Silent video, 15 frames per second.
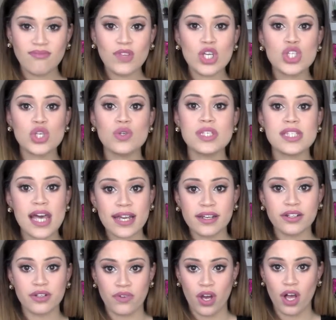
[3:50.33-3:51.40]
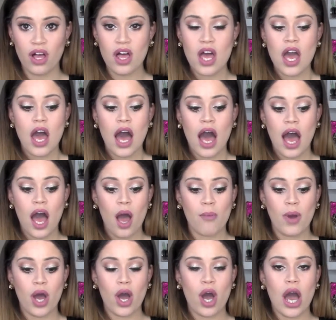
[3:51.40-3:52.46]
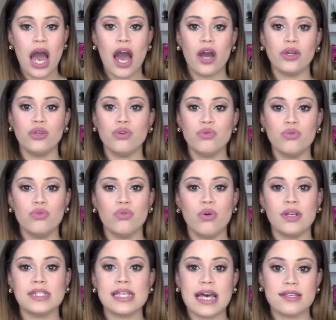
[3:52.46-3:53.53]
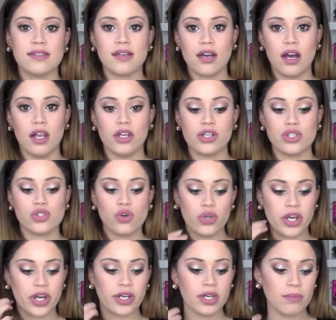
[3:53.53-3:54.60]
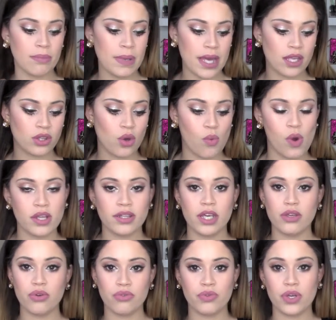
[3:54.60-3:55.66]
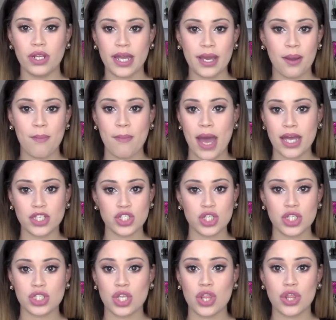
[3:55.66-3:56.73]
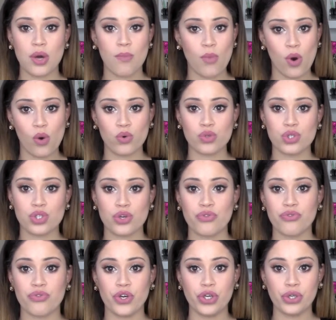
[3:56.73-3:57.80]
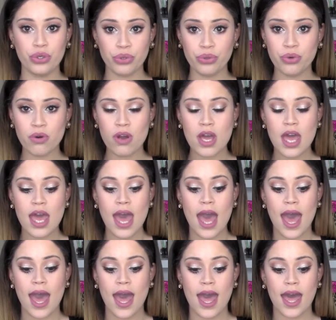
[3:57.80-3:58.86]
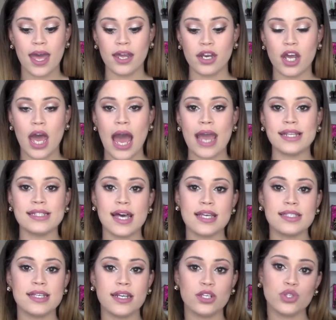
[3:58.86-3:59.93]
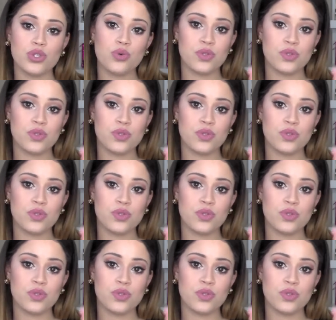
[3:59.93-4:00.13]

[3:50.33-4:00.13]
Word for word: So second of all, how you test the colors. So you're gonna pick the one that you feel like matches the most for you. And I test it in 2